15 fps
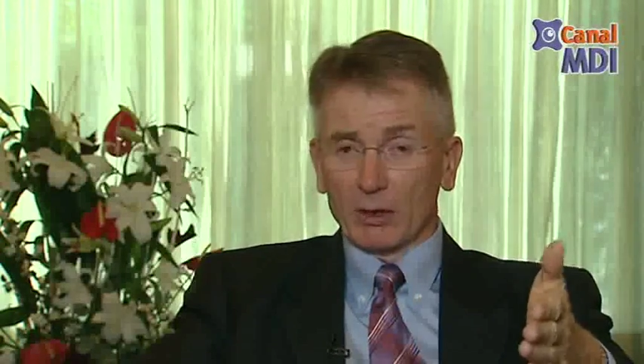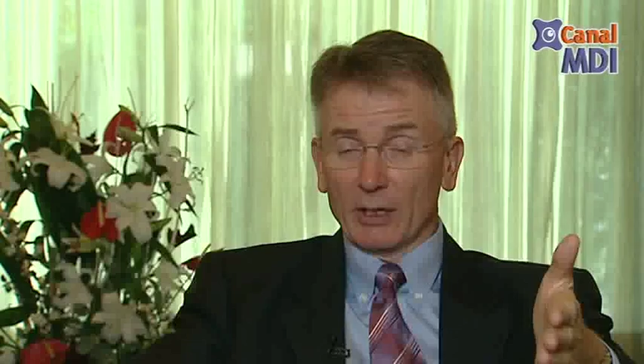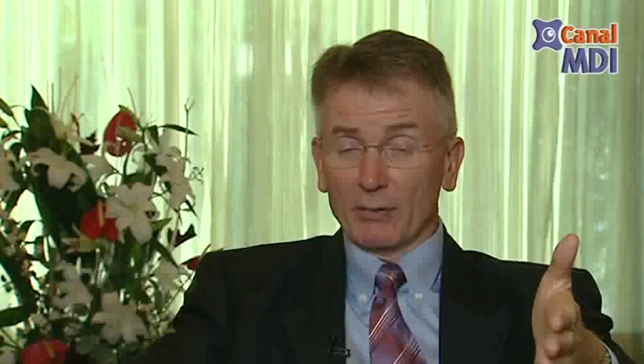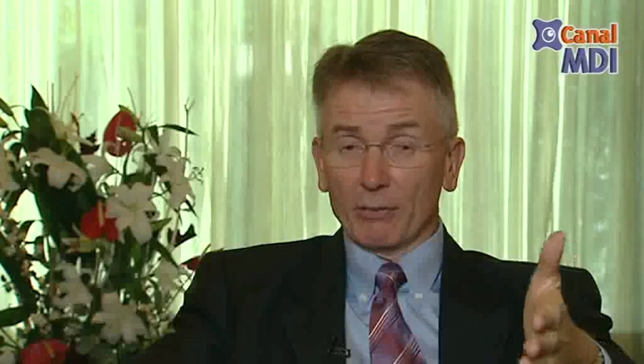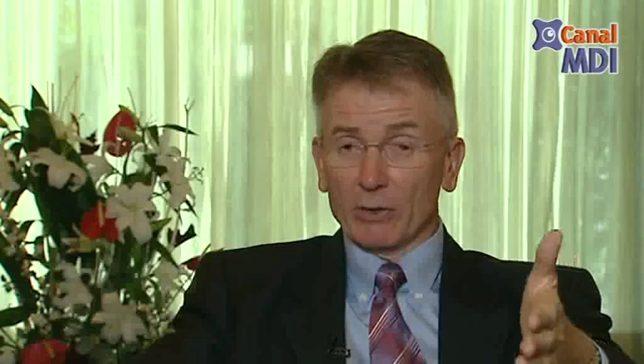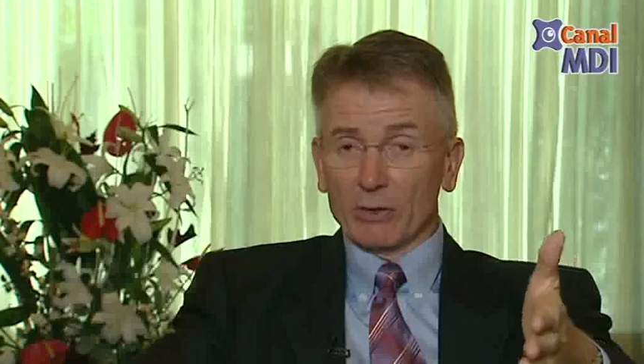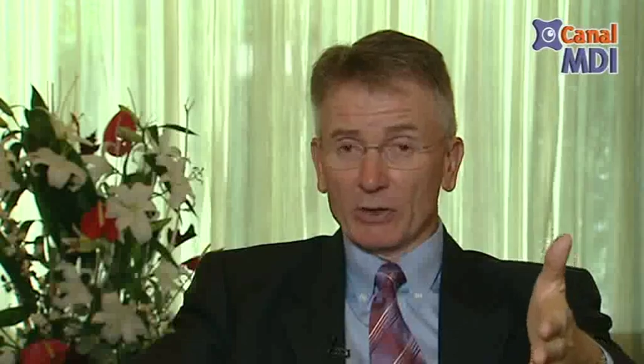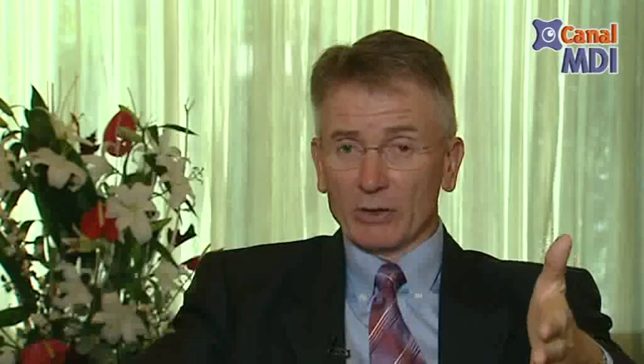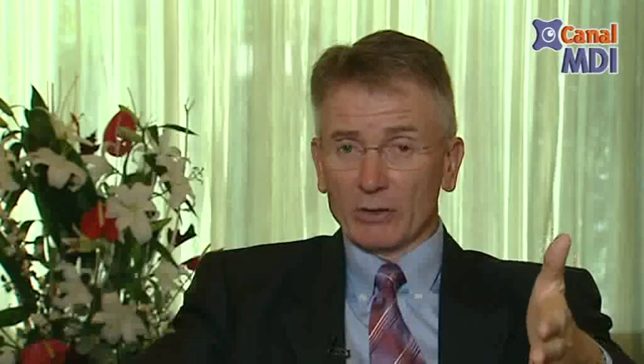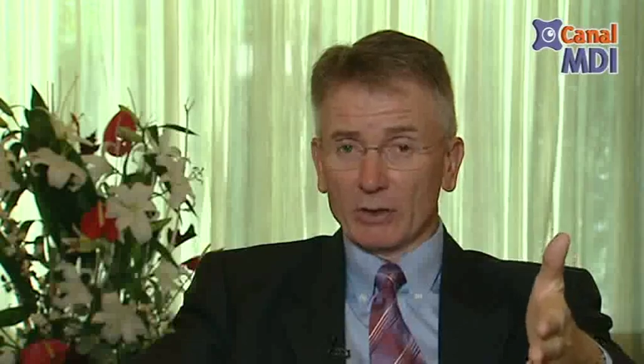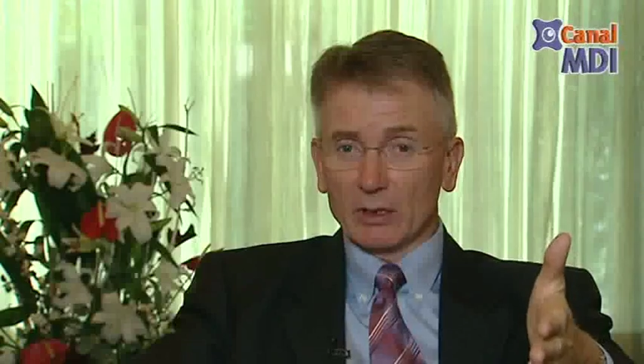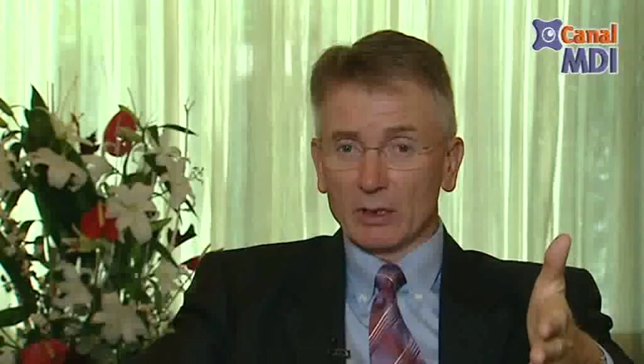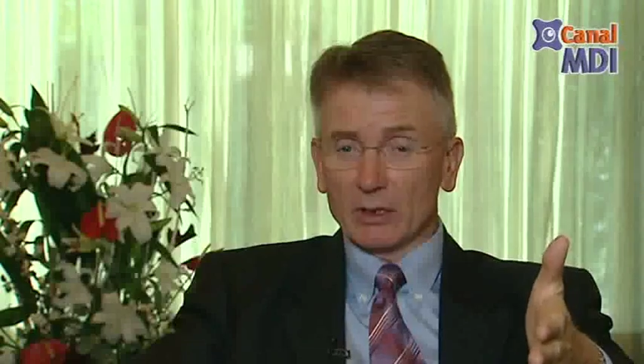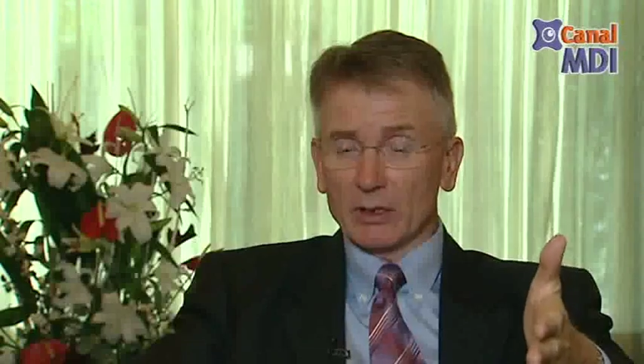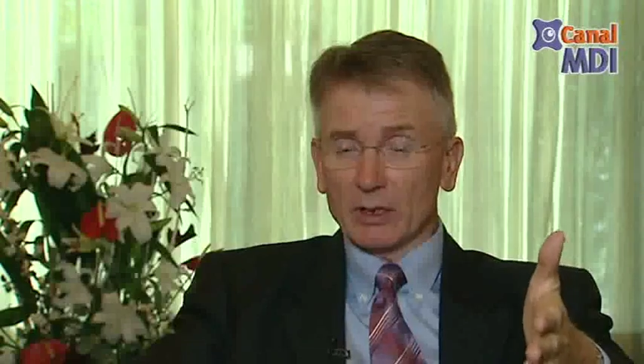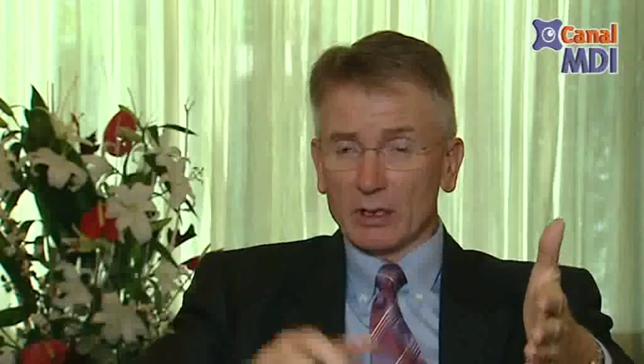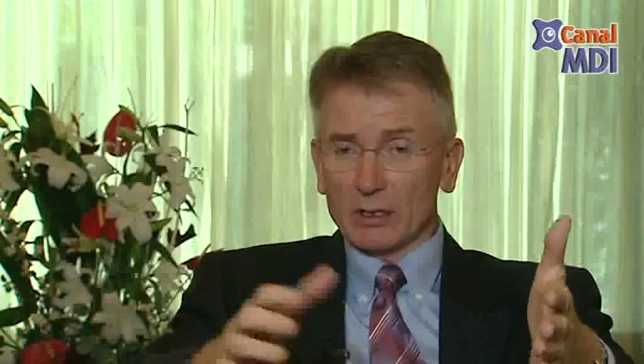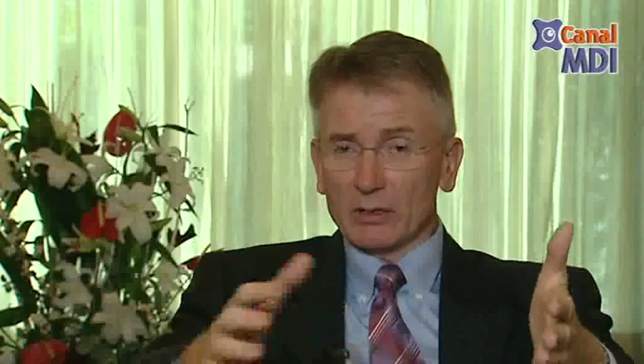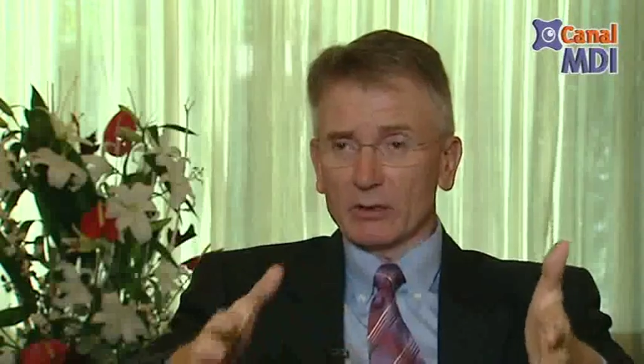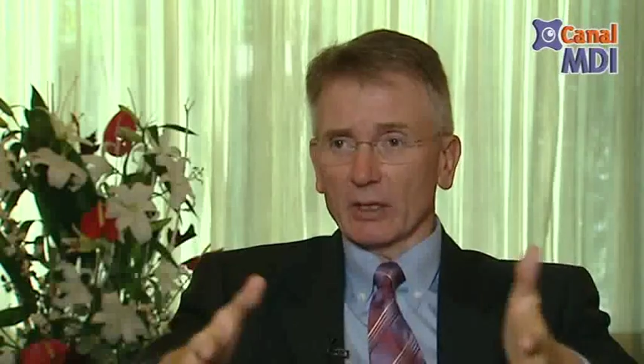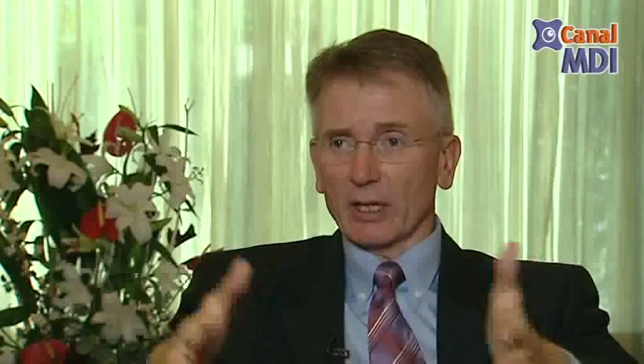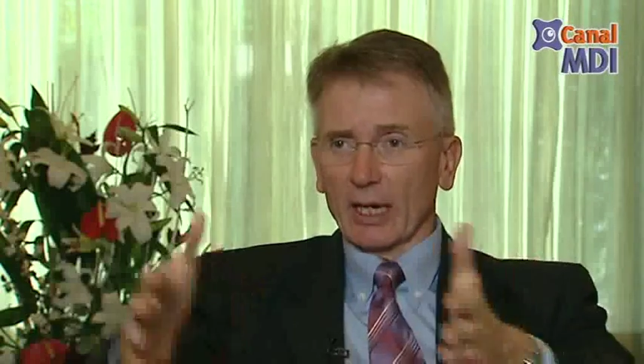differences in
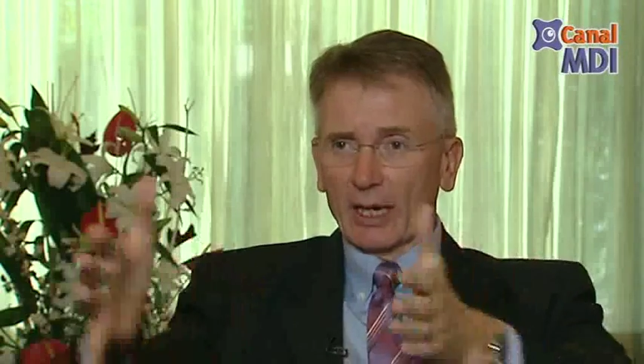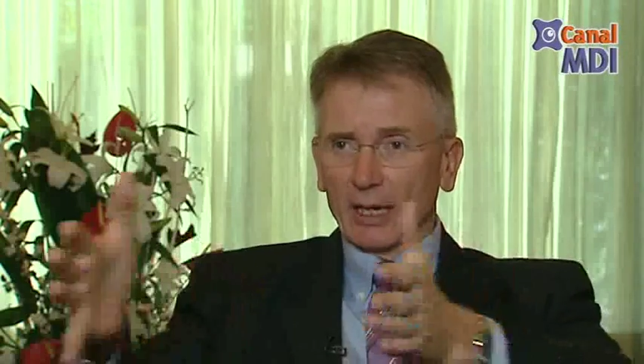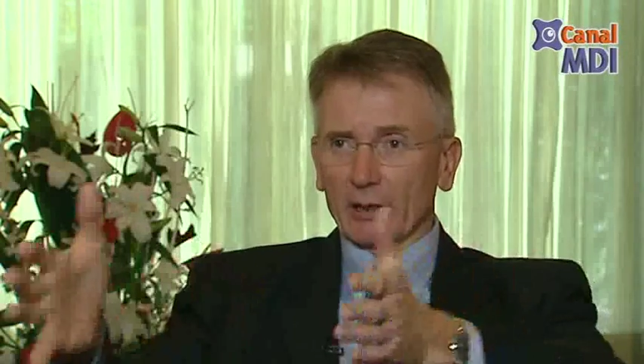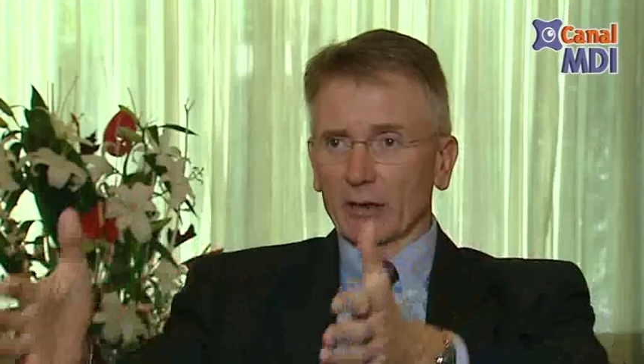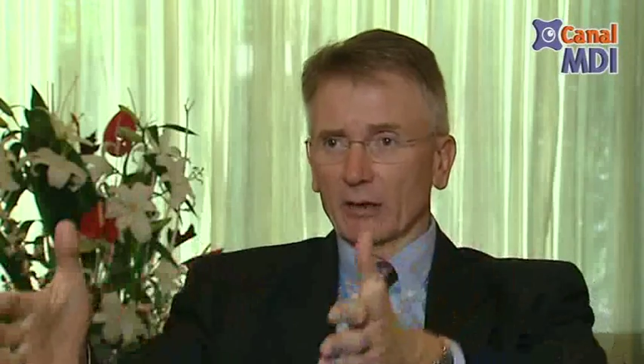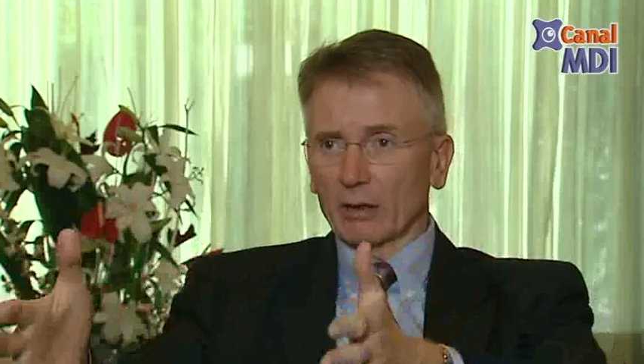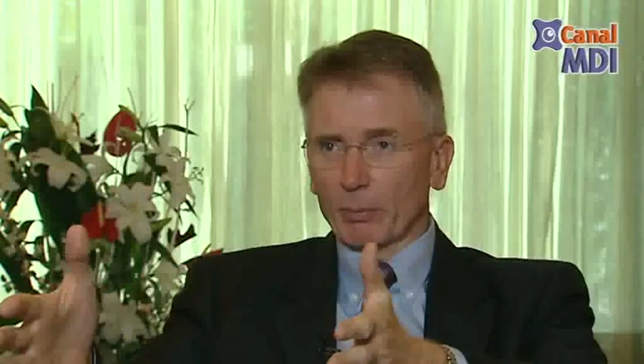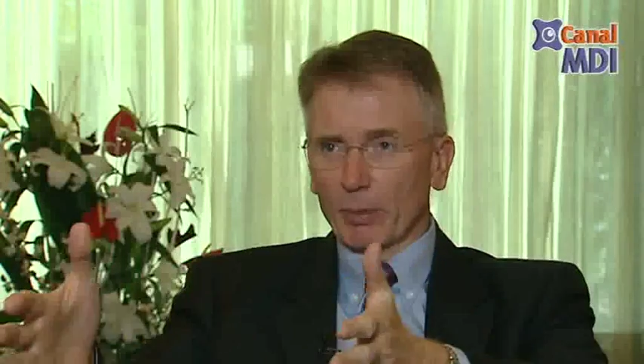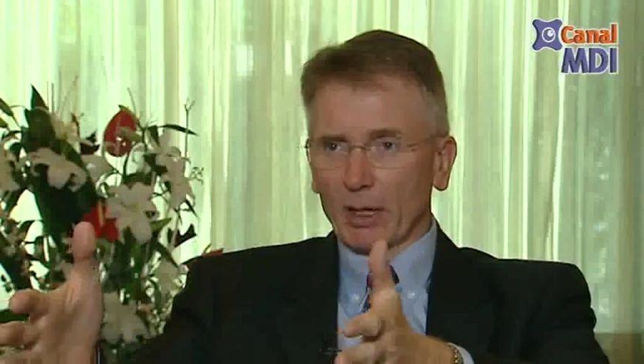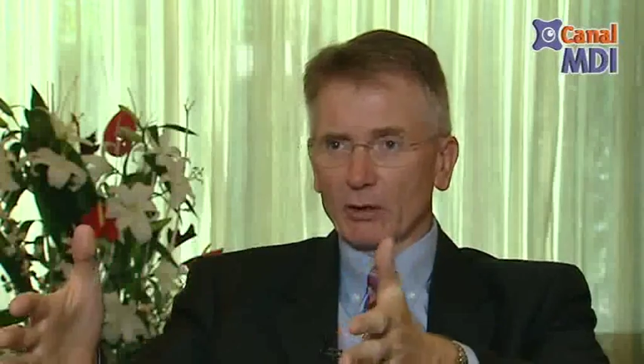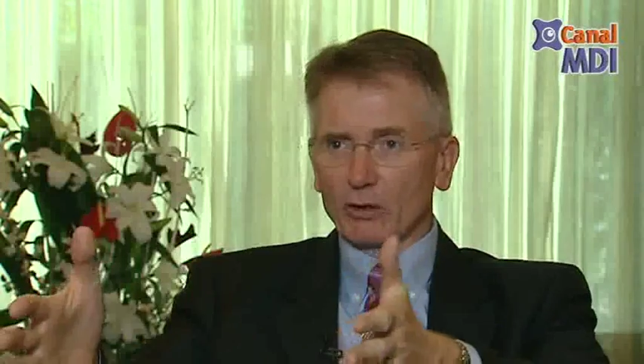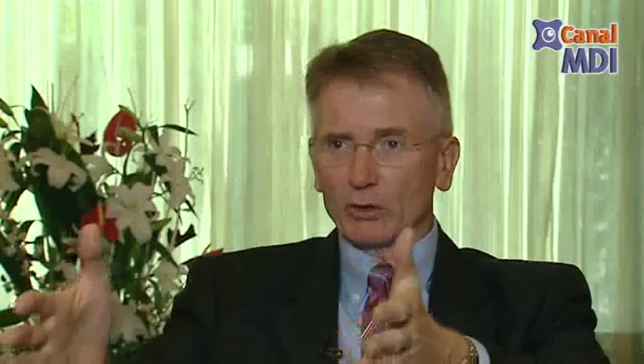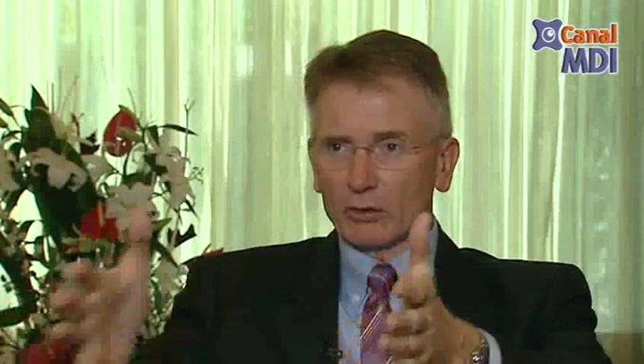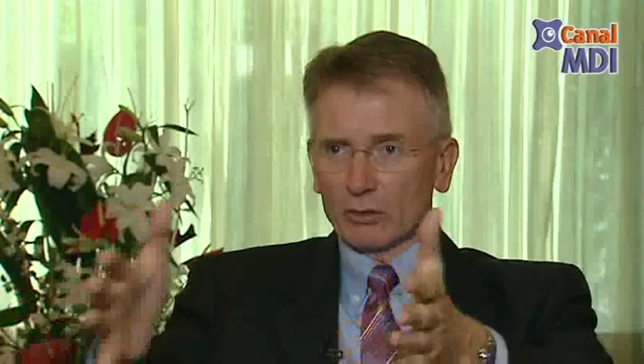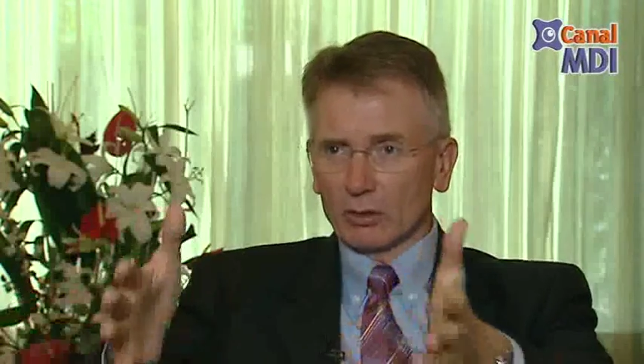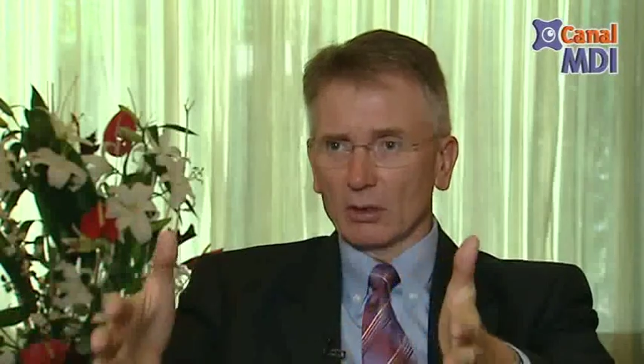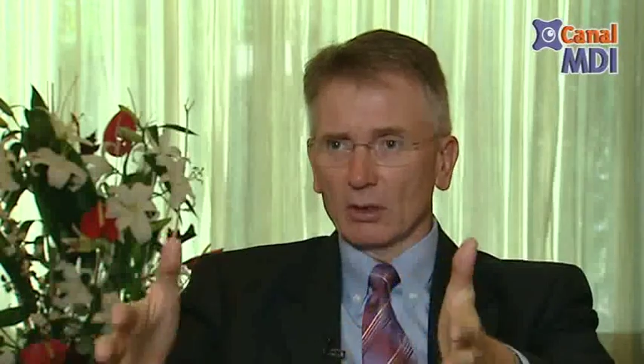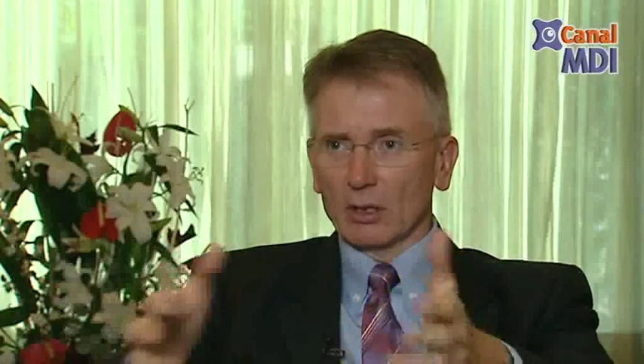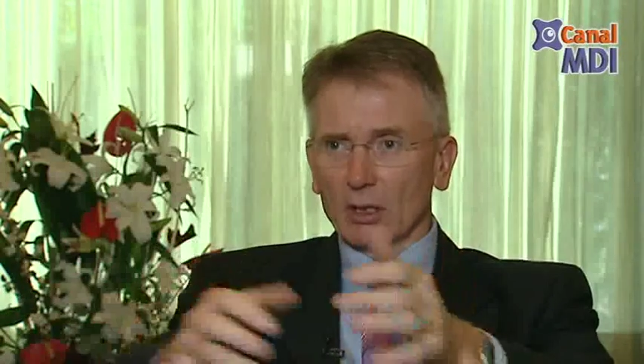disease and the patient,